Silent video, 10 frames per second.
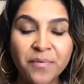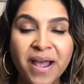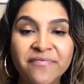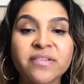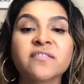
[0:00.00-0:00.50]
We
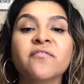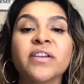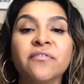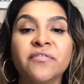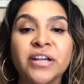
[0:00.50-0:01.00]
have to
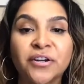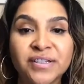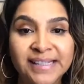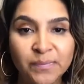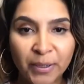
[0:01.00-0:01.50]
feed our
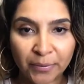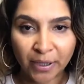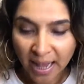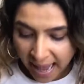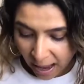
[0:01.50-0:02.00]
spirit.